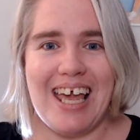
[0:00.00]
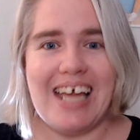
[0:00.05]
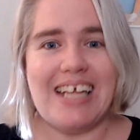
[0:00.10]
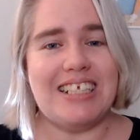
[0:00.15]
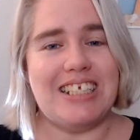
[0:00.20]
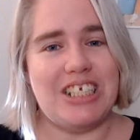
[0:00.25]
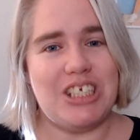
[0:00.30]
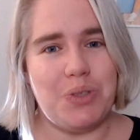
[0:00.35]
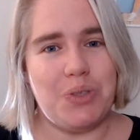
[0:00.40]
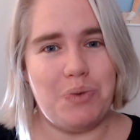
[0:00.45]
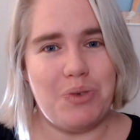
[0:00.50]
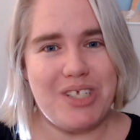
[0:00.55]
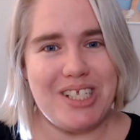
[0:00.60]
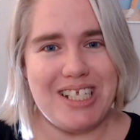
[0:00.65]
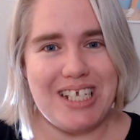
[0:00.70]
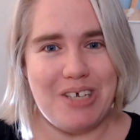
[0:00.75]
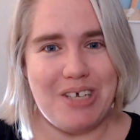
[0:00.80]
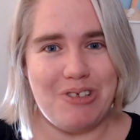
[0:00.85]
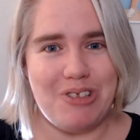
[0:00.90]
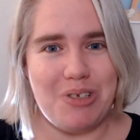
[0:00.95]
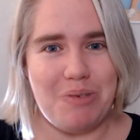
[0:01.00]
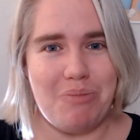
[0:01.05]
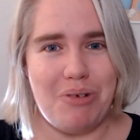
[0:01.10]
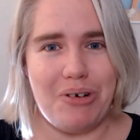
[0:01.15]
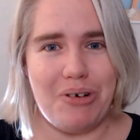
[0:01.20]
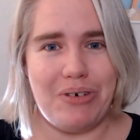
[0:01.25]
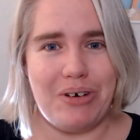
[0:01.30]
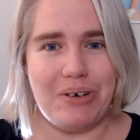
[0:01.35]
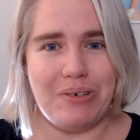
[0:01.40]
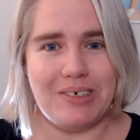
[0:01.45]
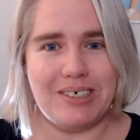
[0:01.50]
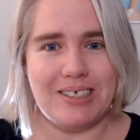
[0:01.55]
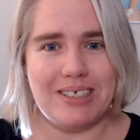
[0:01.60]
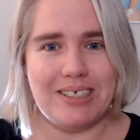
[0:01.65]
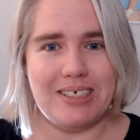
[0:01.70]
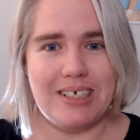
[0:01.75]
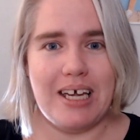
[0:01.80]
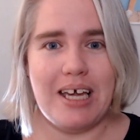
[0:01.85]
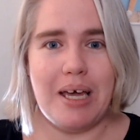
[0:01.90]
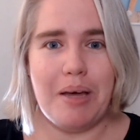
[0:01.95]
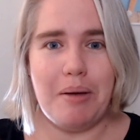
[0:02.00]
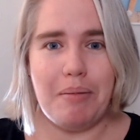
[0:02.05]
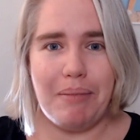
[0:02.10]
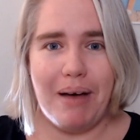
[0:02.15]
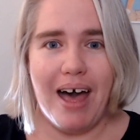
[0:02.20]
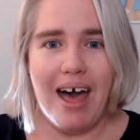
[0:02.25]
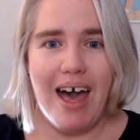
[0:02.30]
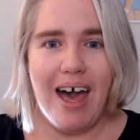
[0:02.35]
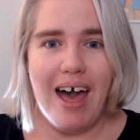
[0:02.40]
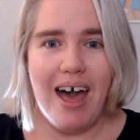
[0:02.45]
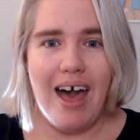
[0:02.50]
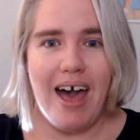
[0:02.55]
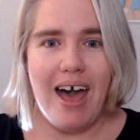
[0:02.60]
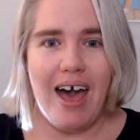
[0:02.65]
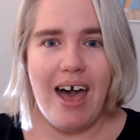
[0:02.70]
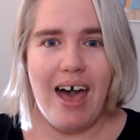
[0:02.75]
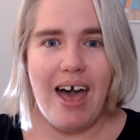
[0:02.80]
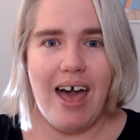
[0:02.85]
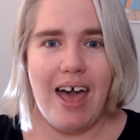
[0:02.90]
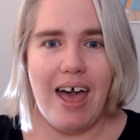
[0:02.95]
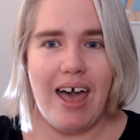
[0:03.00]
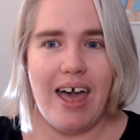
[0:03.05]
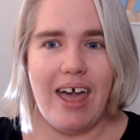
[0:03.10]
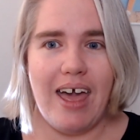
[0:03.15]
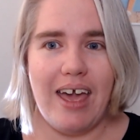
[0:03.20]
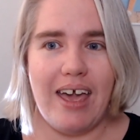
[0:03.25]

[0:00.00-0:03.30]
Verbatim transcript: teacher will see you tomorrow bye